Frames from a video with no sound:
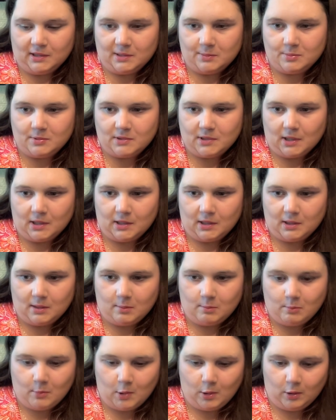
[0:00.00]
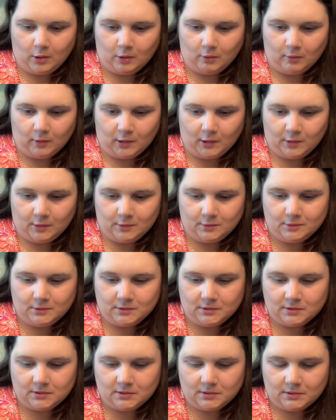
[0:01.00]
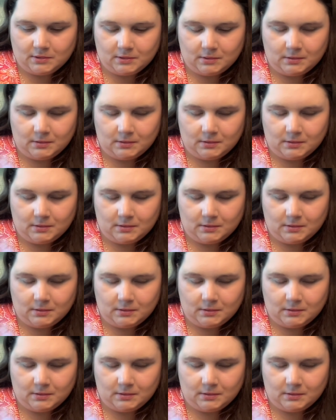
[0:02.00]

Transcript: Lip Stain in Mocha Rose.